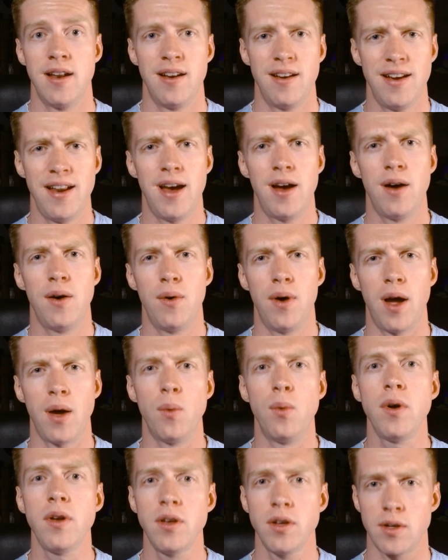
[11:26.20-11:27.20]
Now, I
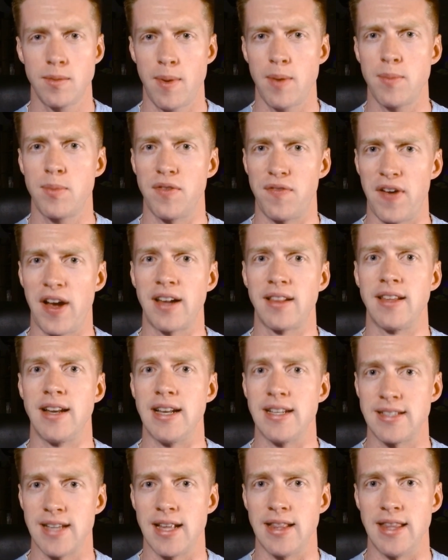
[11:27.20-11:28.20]
want you to remember the fact that I
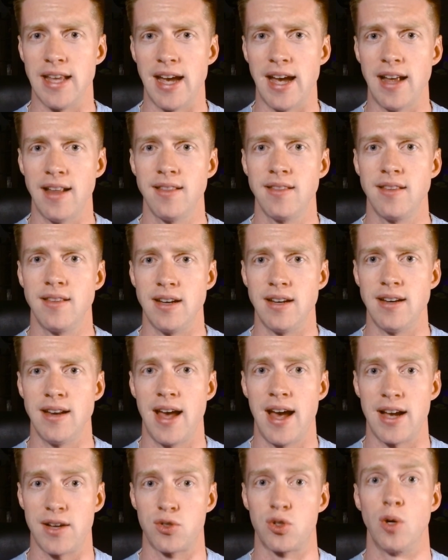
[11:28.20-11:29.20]
said that
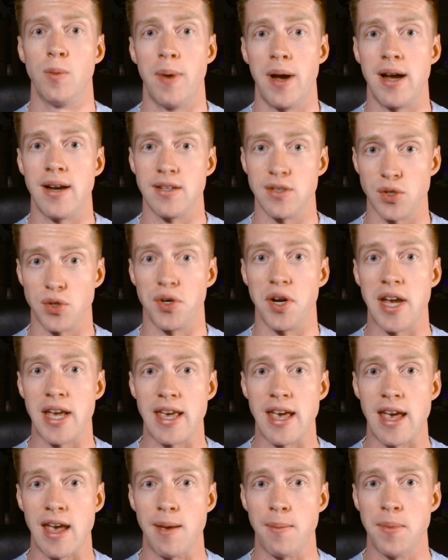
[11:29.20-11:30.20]
Astro Bot is a great
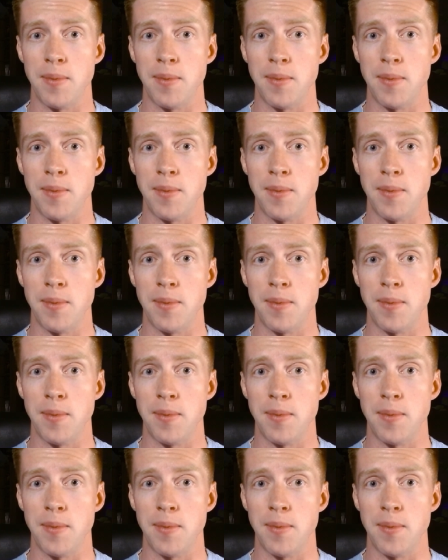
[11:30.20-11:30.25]
game,